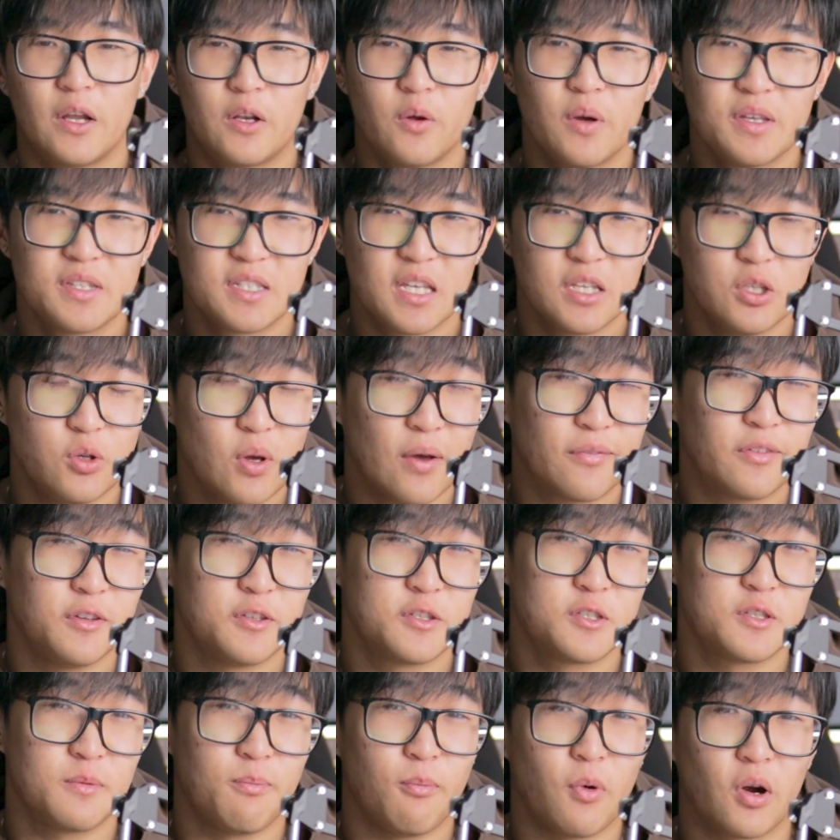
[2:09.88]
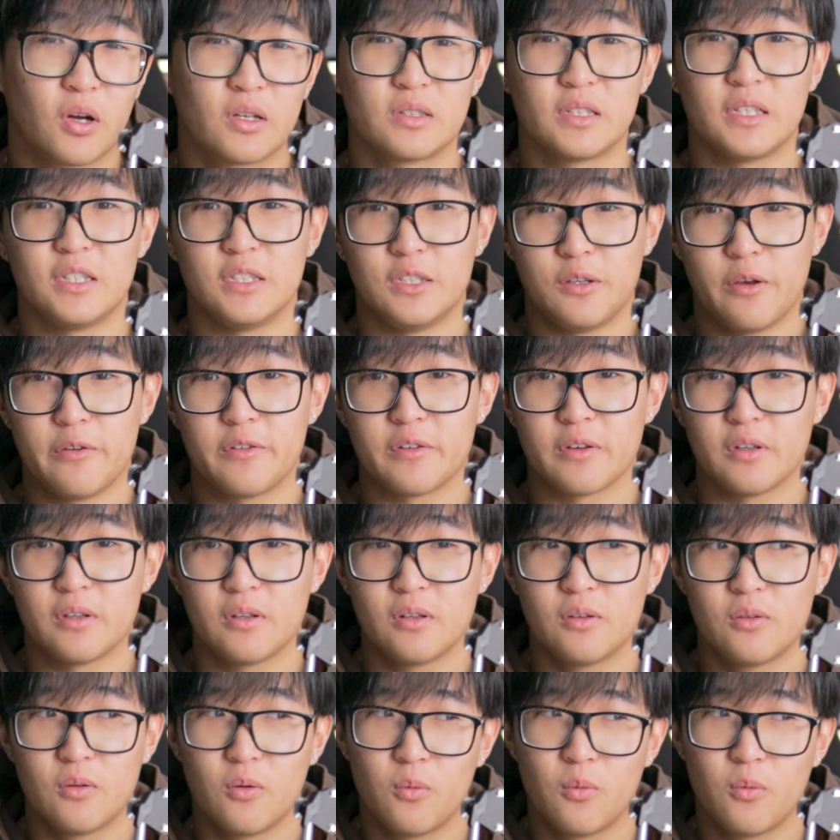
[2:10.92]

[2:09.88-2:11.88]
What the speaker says: do I say you have to smartly use it?